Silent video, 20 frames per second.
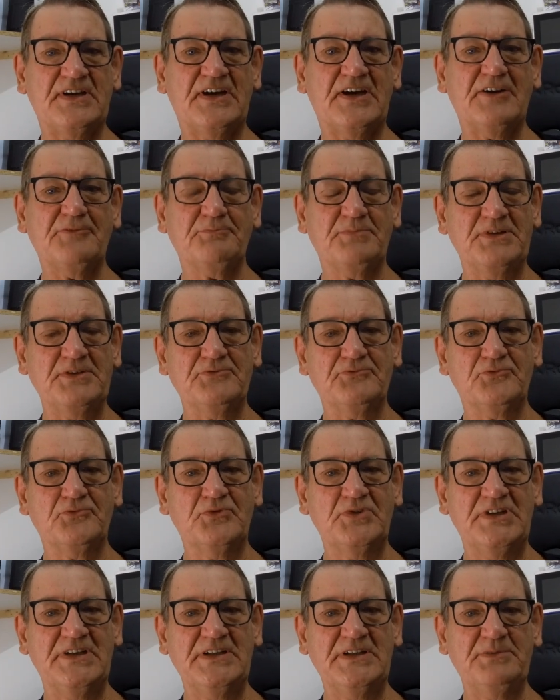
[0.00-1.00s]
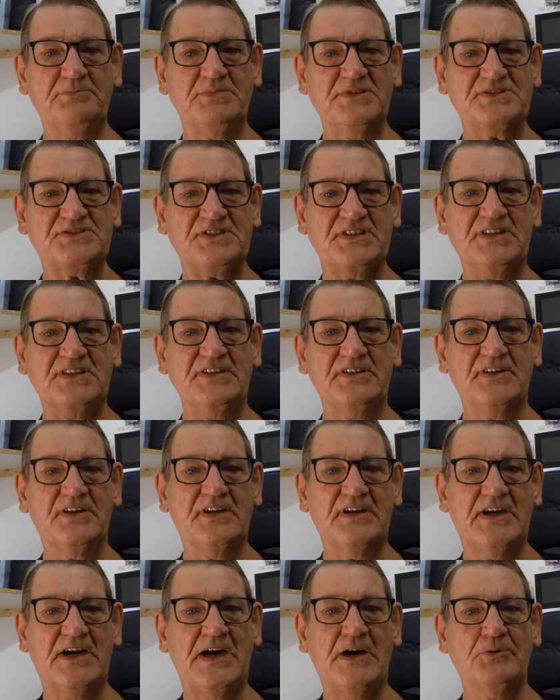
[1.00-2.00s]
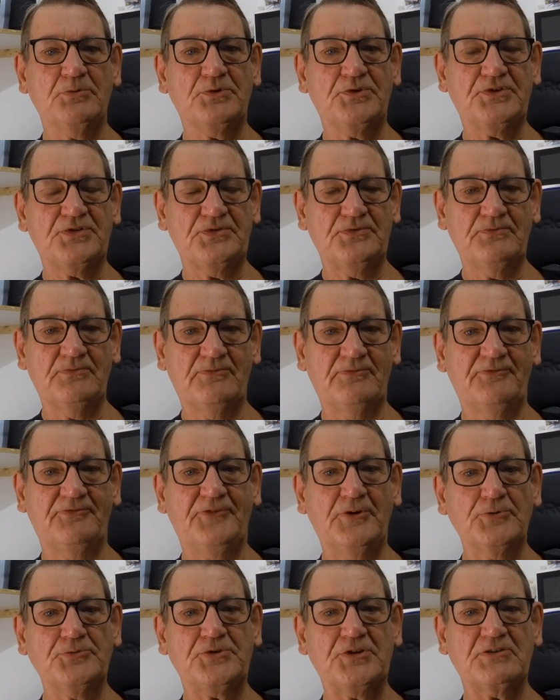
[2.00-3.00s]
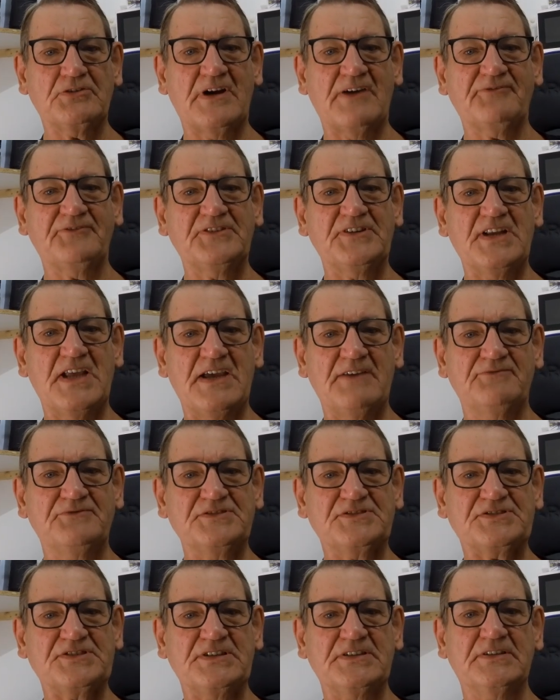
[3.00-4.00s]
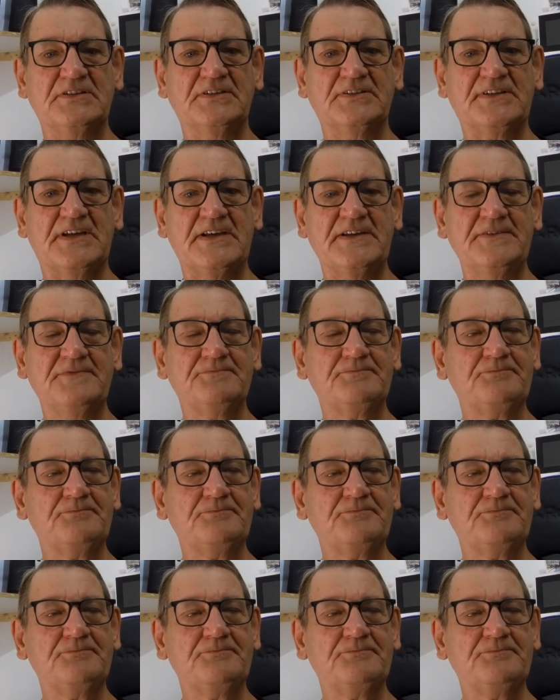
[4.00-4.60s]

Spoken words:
I've been really busy out photographing every single day,